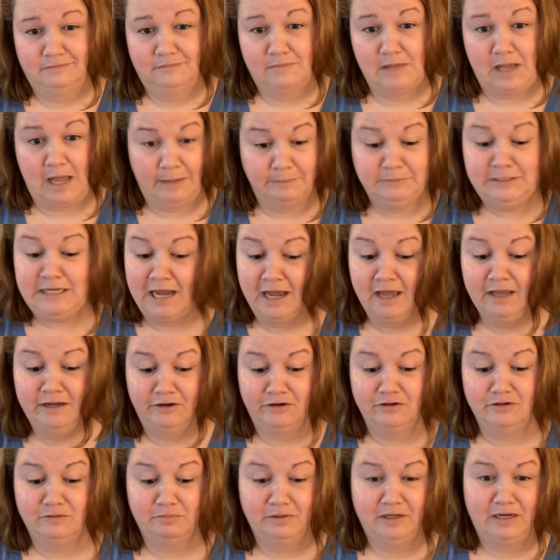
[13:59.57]
I'm
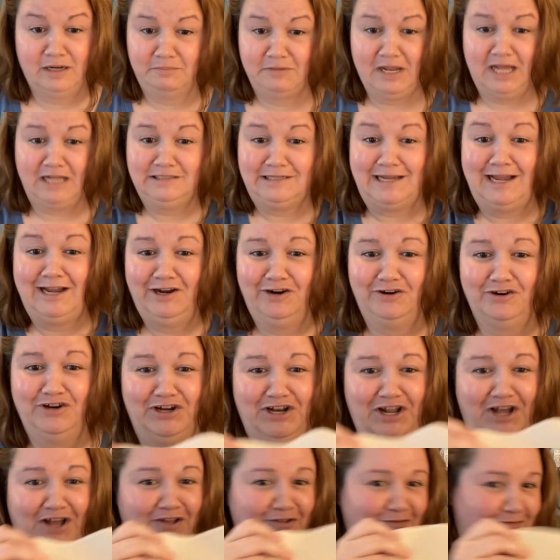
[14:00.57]
tired, but I'm not tired
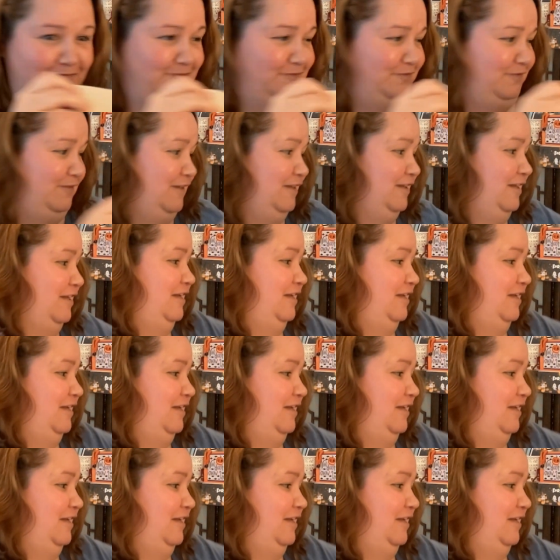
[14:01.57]
enough.